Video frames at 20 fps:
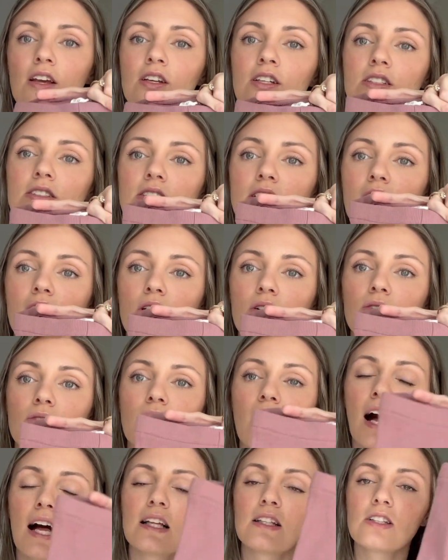So
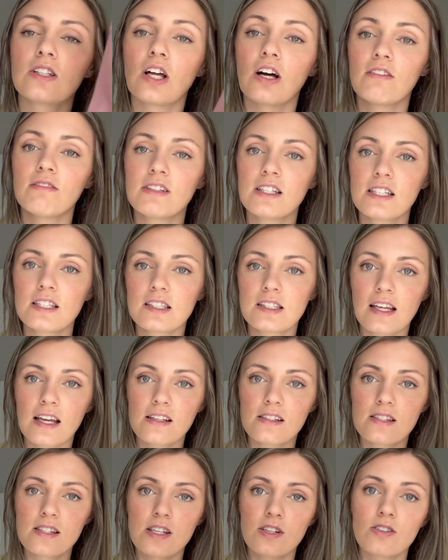I love these
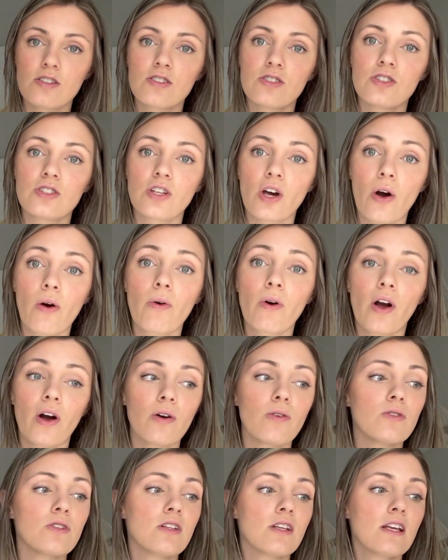sets. They're so
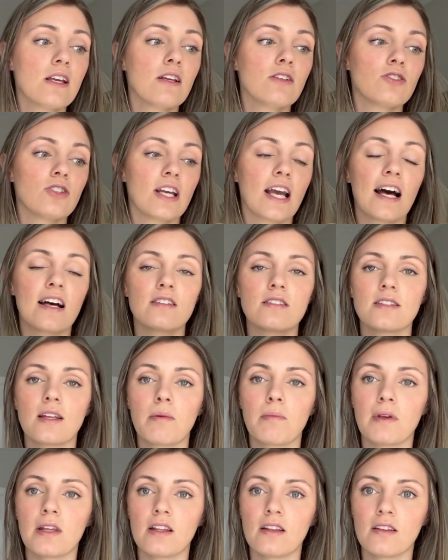cozy. She has
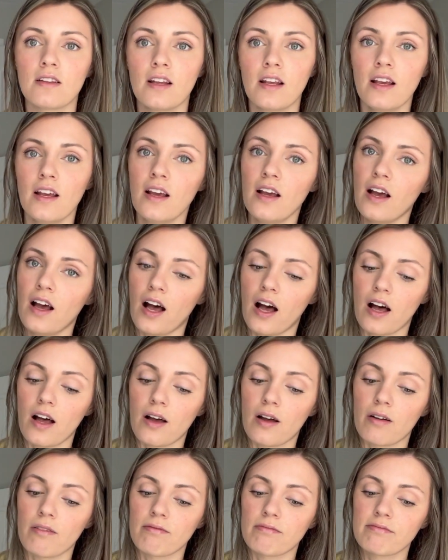some in
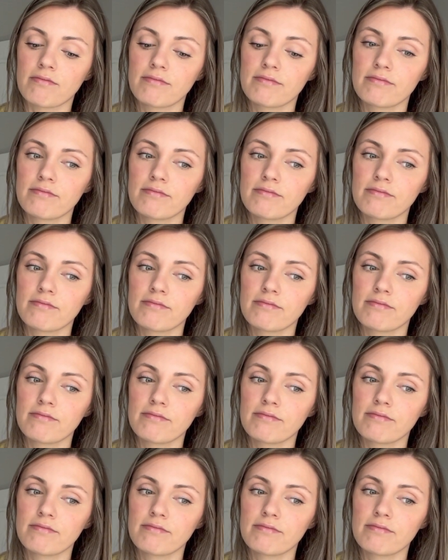um,